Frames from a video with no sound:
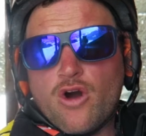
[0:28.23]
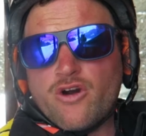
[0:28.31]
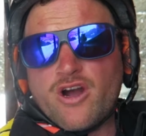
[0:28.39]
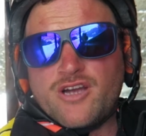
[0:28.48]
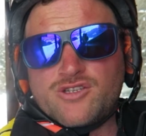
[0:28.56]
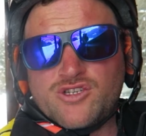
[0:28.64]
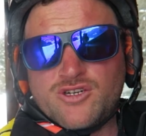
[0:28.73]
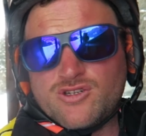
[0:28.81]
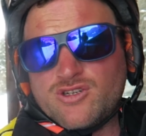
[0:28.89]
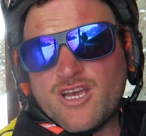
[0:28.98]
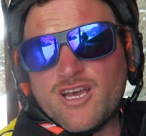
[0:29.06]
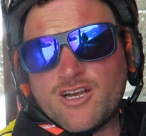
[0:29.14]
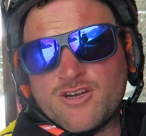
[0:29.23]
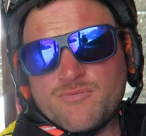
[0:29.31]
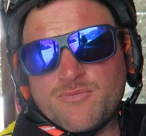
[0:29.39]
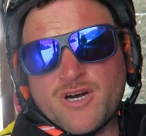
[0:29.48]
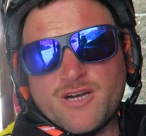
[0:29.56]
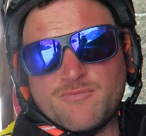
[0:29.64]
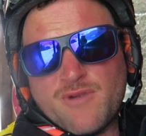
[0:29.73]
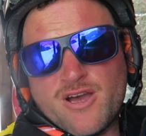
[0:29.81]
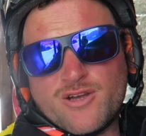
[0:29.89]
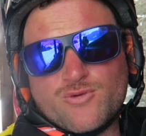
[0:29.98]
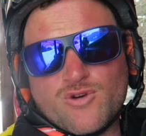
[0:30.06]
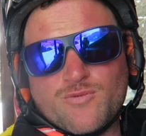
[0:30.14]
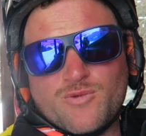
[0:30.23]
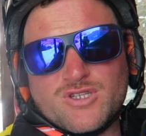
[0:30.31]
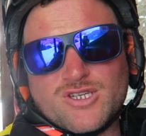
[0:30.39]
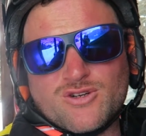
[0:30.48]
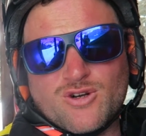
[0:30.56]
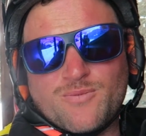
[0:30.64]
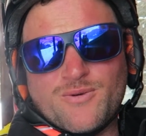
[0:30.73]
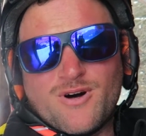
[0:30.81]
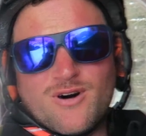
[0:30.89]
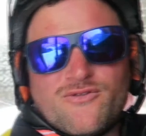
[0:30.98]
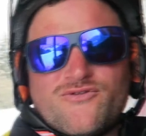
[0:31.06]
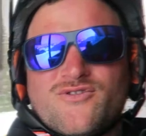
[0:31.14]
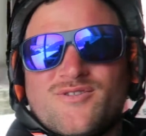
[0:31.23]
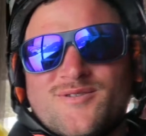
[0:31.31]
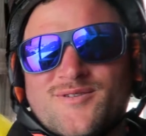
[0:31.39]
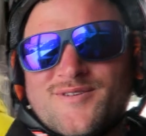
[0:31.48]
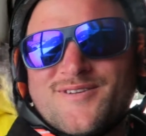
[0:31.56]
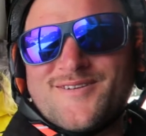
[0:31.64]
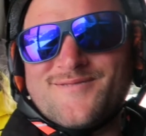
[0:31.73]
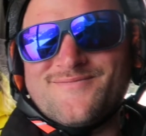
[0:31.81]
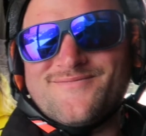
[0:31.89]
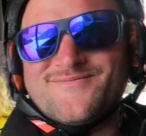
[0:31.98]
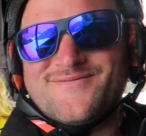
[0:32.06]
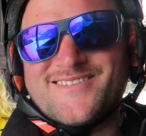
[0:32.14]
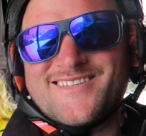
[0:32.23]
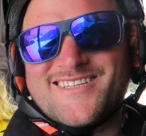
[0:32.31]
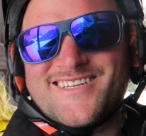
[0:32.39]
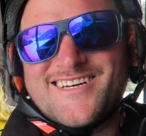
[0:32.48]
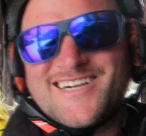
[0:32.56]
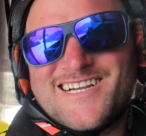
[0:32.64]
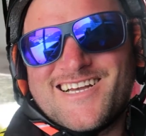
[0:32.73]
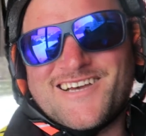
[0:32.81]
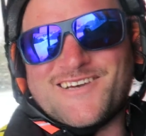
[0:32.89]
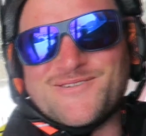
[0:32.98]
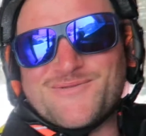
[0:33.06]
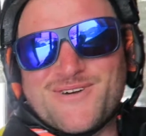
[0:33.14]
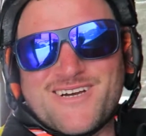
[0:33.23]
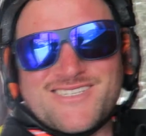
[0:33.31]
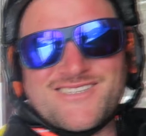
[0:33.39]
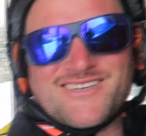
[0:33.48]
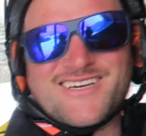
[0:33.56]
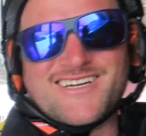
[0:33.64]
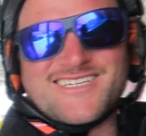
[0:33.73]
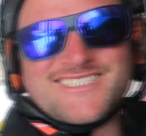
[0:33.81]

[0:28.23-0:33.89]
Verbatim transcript: All right. So today I combined my group with the group of Mike. And we're together